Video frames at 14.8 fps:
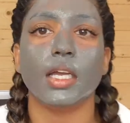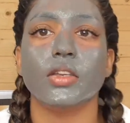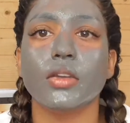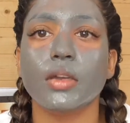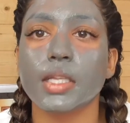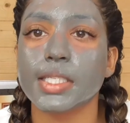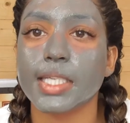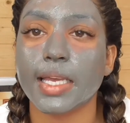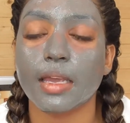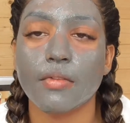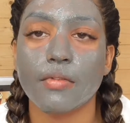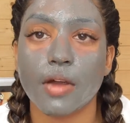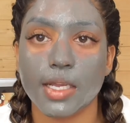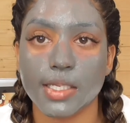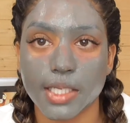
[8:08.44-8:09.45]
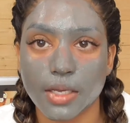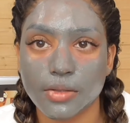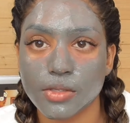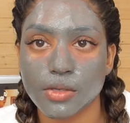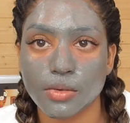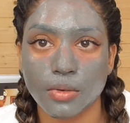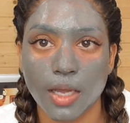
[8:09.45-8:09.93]
And you can take it right
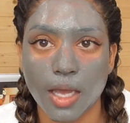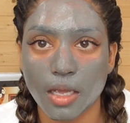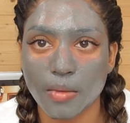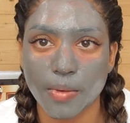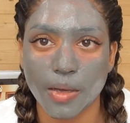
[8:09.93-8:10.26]
down to your neck,